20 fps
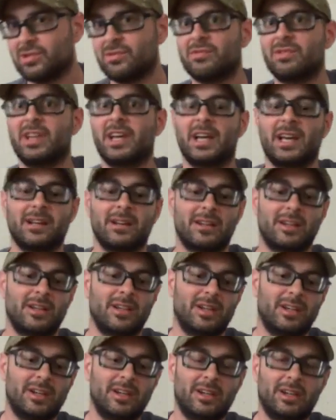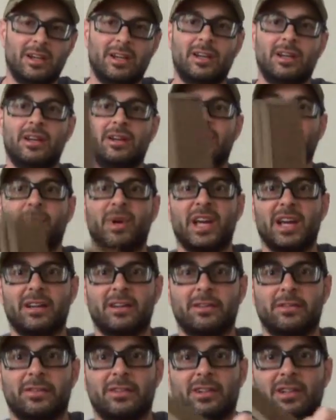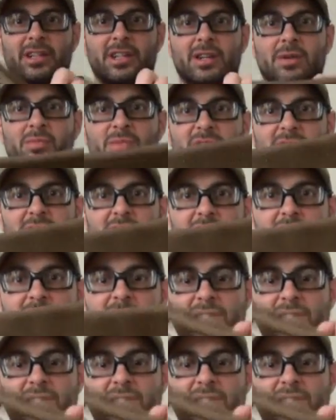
to that, uh, the bag is going to come with this